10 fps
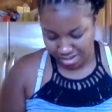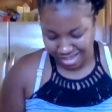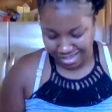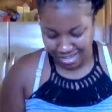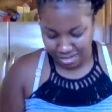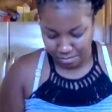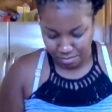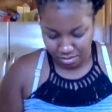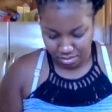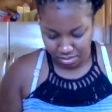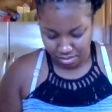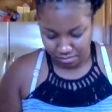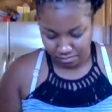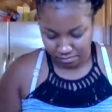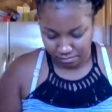Y'all get the picture.
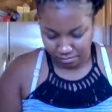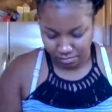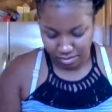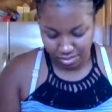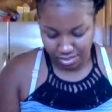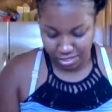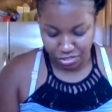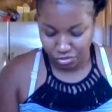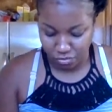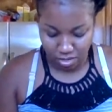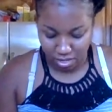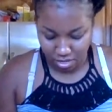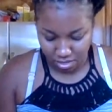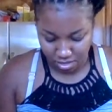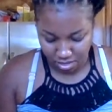Just enjoy
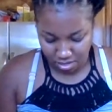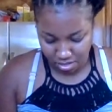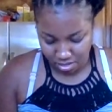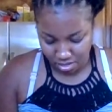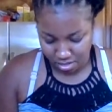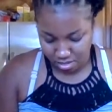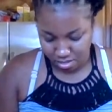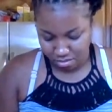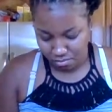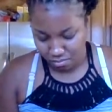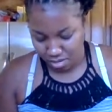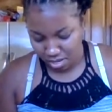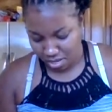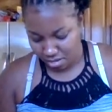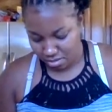it. Who
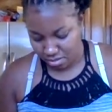cares?